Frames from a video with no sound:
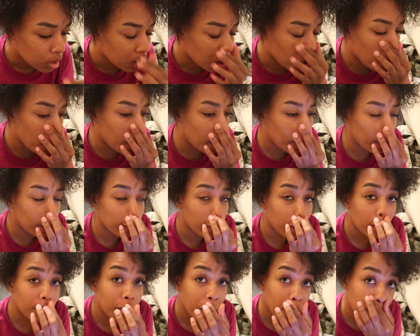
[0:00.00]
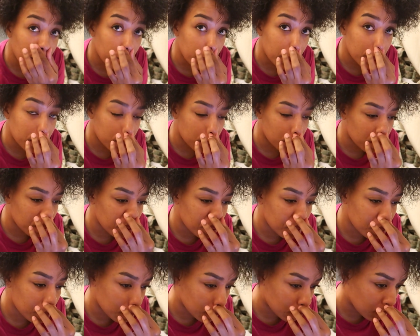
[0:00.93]
So if I find the
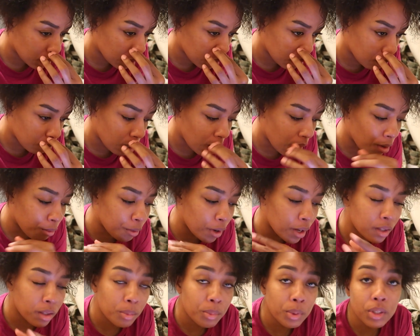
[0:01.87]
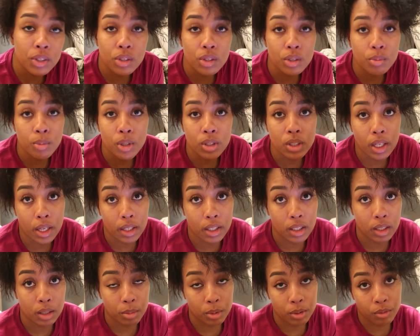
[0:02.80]
pictures well i'll find the pictures most
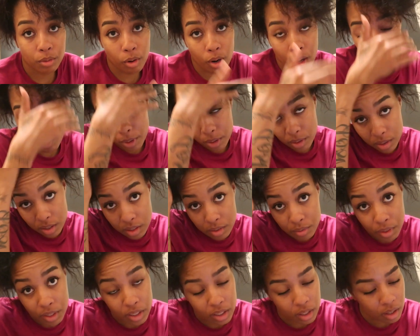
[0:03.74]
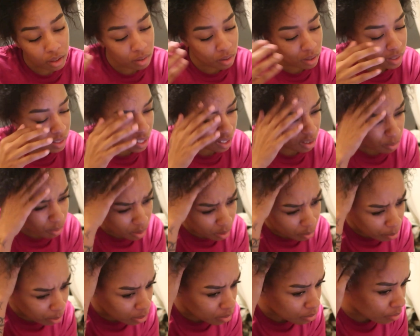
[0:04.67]
likely before i post this video because i don't
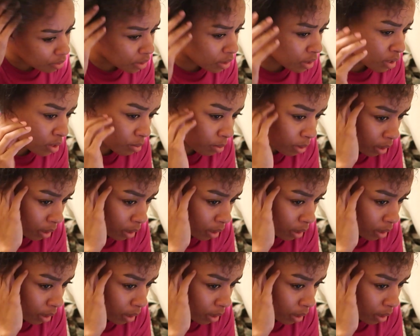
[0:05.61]
want to post videos